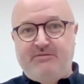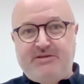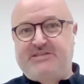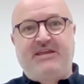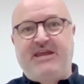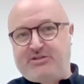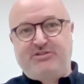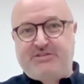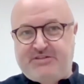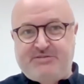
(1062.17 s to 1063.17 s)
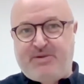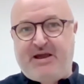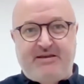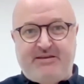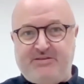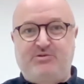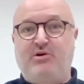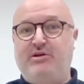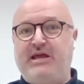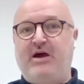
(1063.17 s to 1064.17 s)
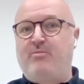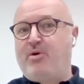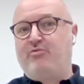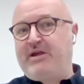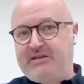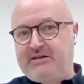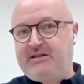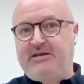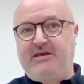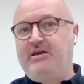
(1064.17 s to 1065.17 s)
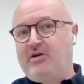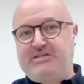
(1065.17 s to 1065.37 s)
this connection to this bank is going down more regularly.